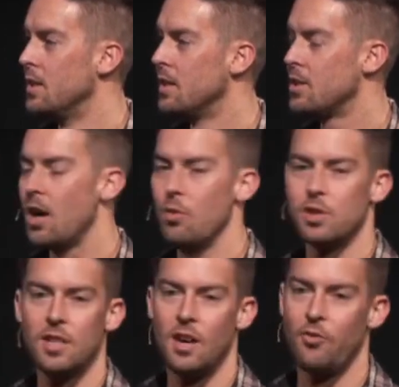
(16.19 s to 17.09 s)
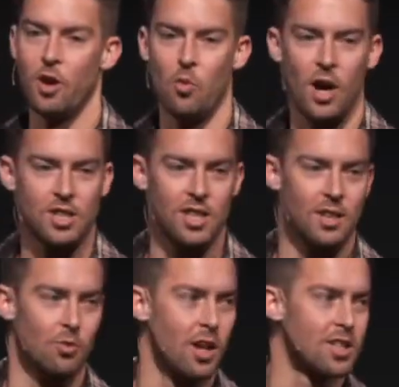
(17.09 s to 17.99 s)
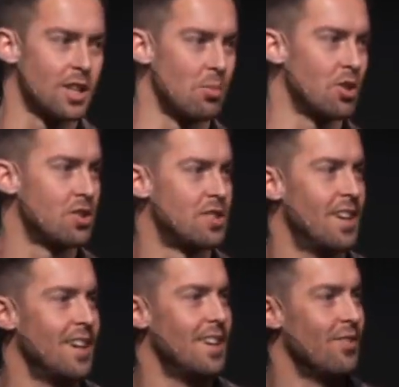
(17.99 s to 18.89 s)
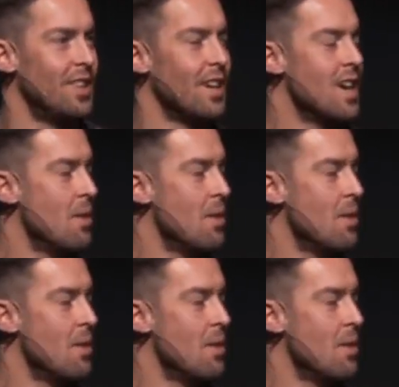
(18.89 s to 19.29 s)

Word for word: It's all right. We'll still have fun watching it and watching the commercials tonight and everything.